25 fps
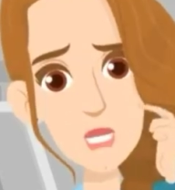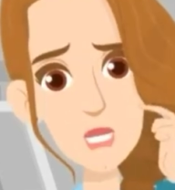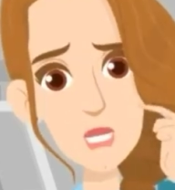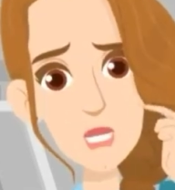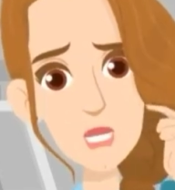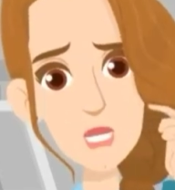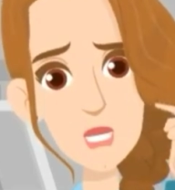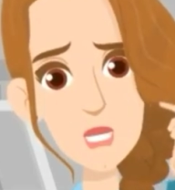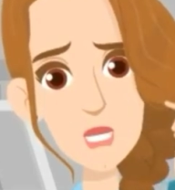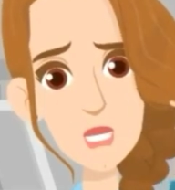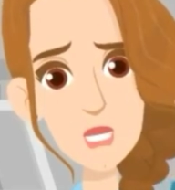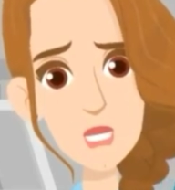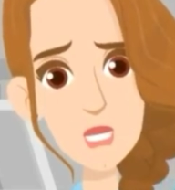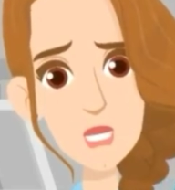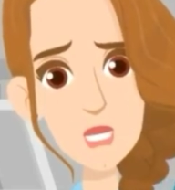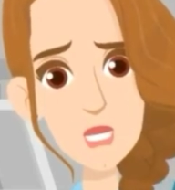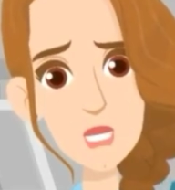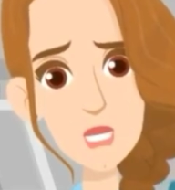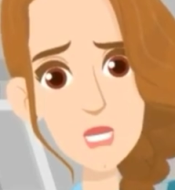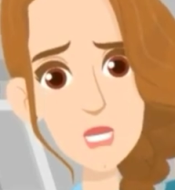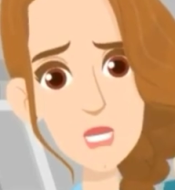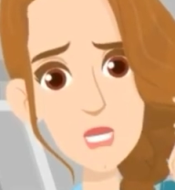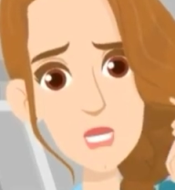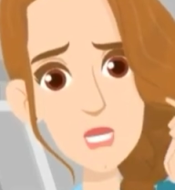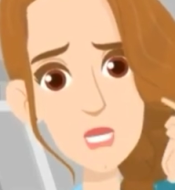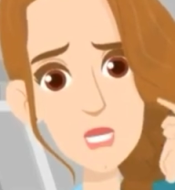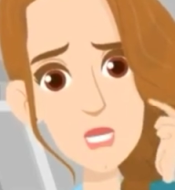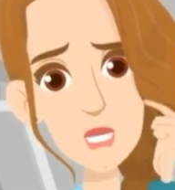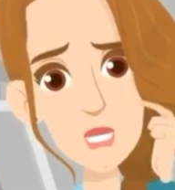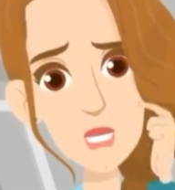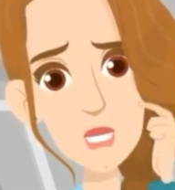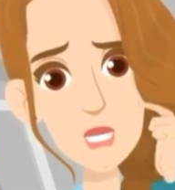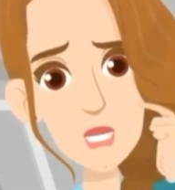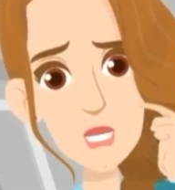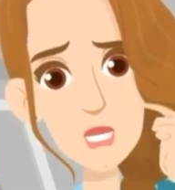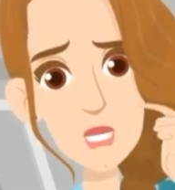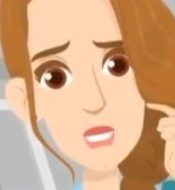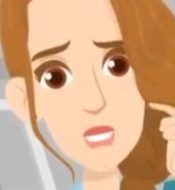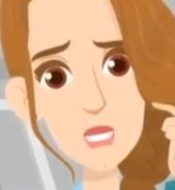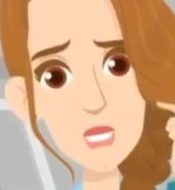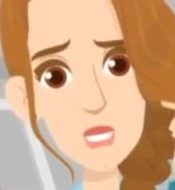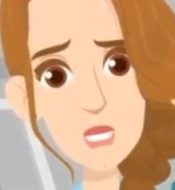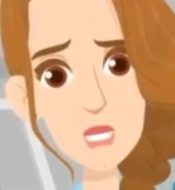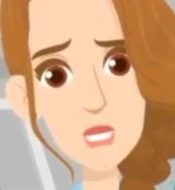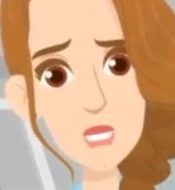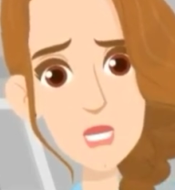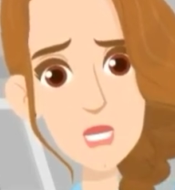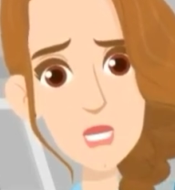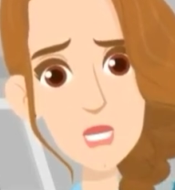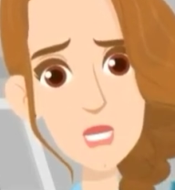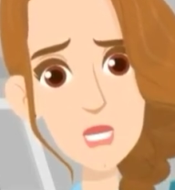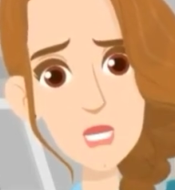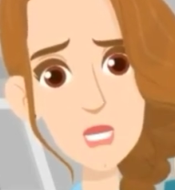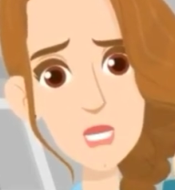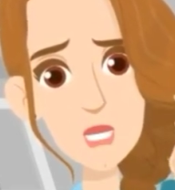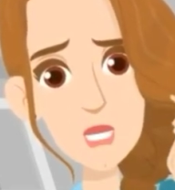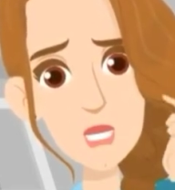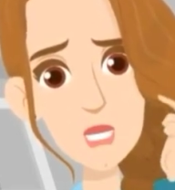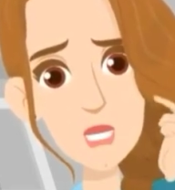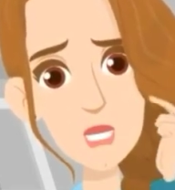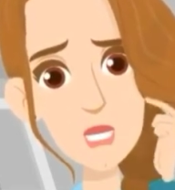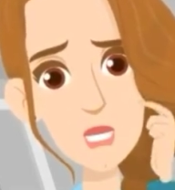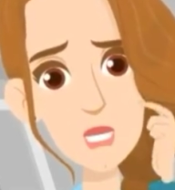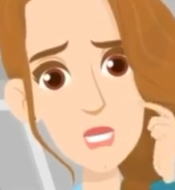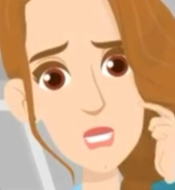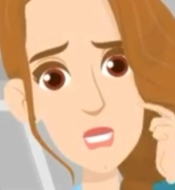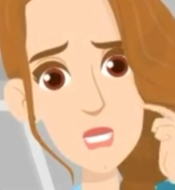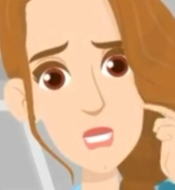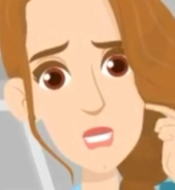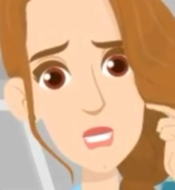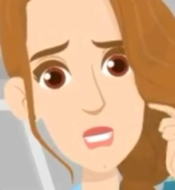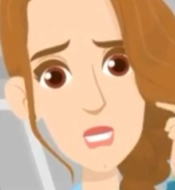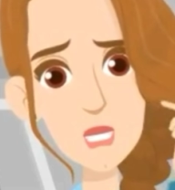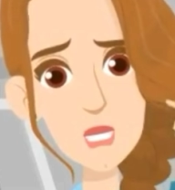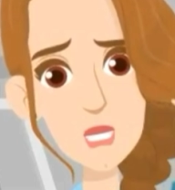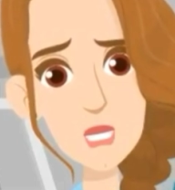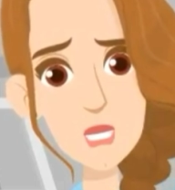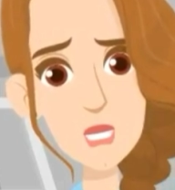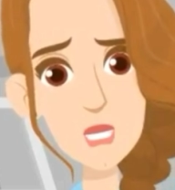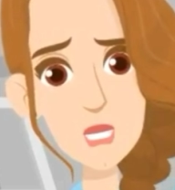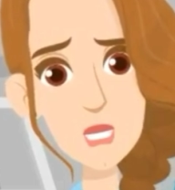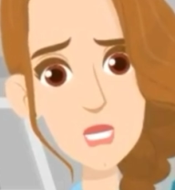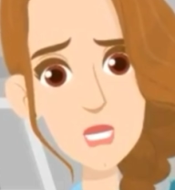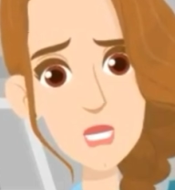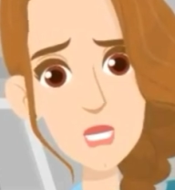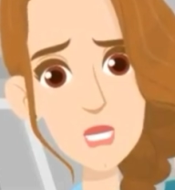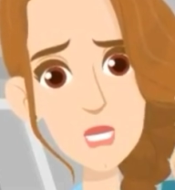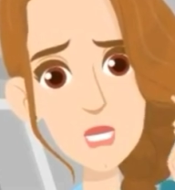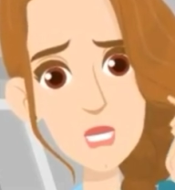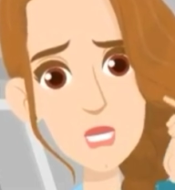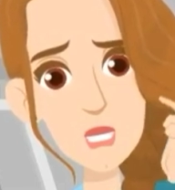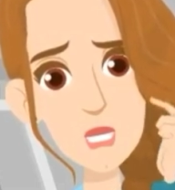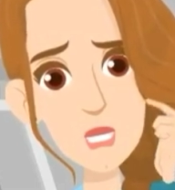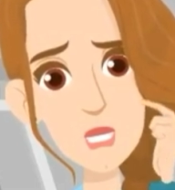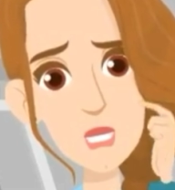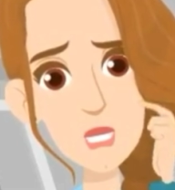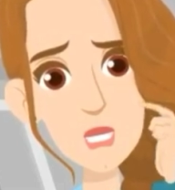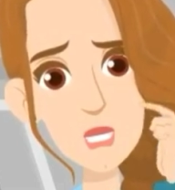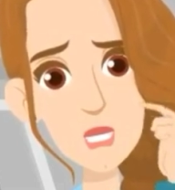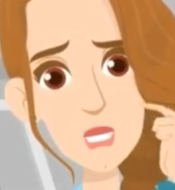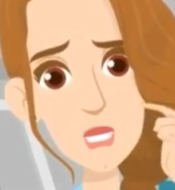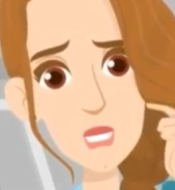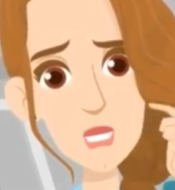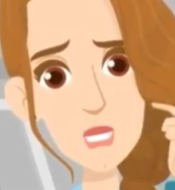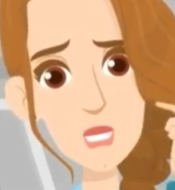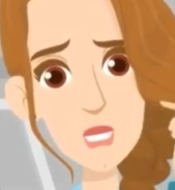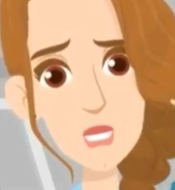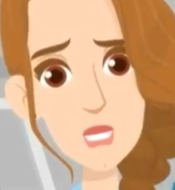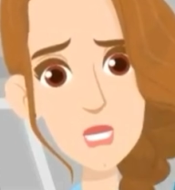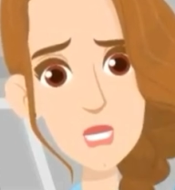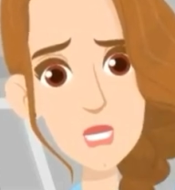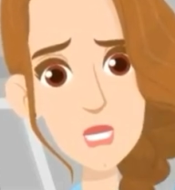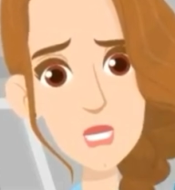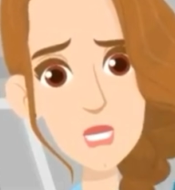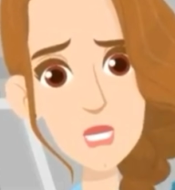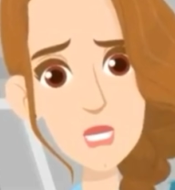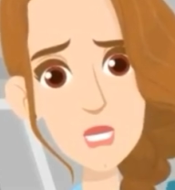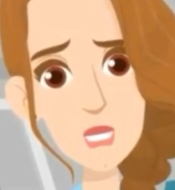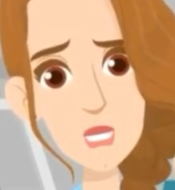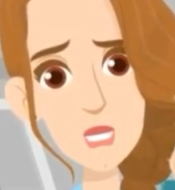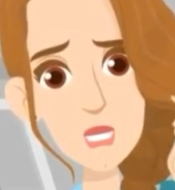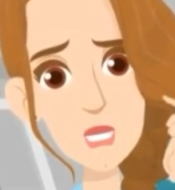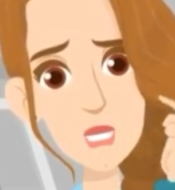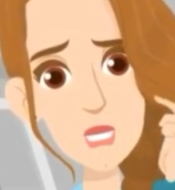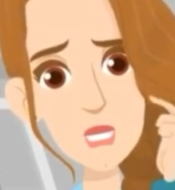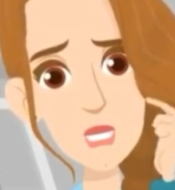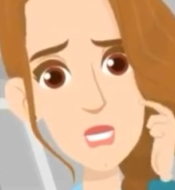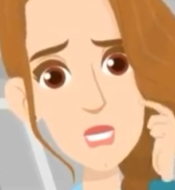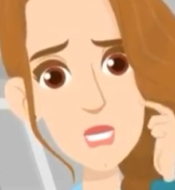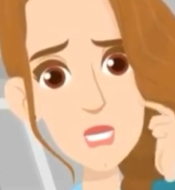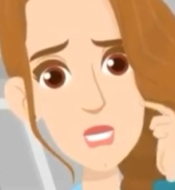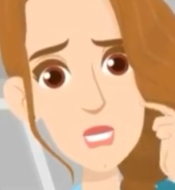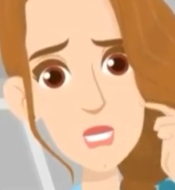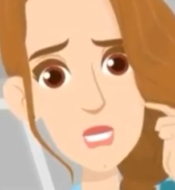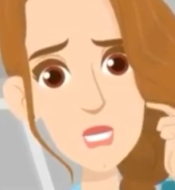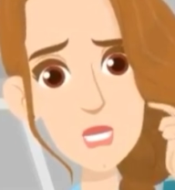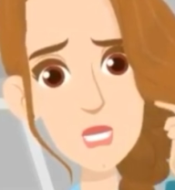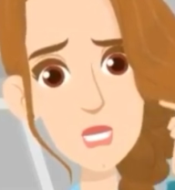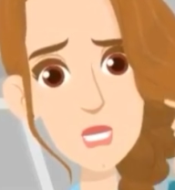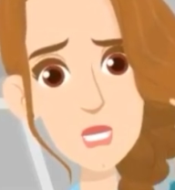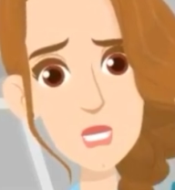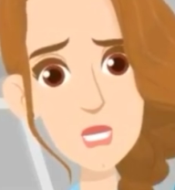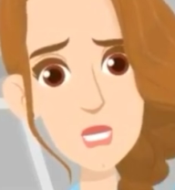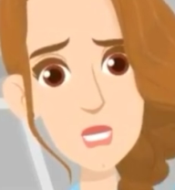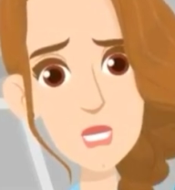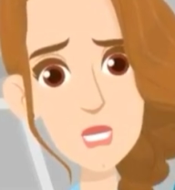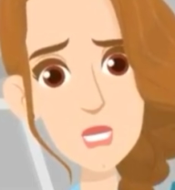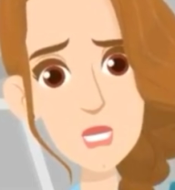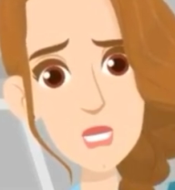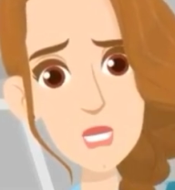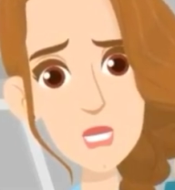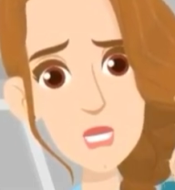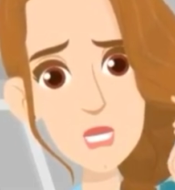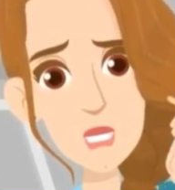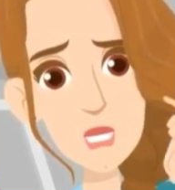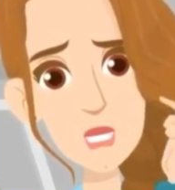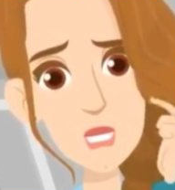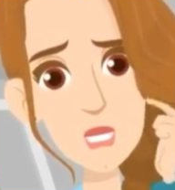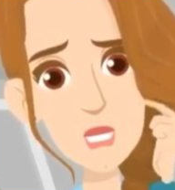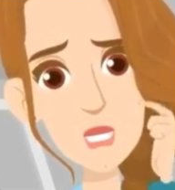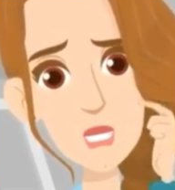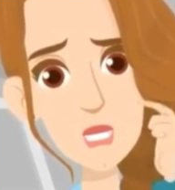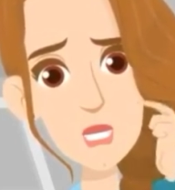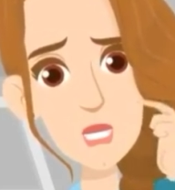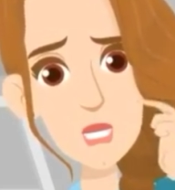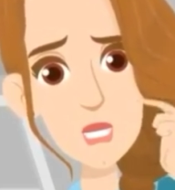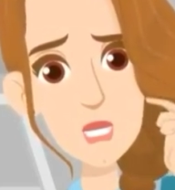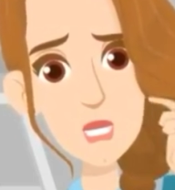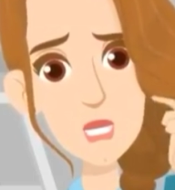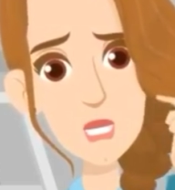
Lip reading: (silent)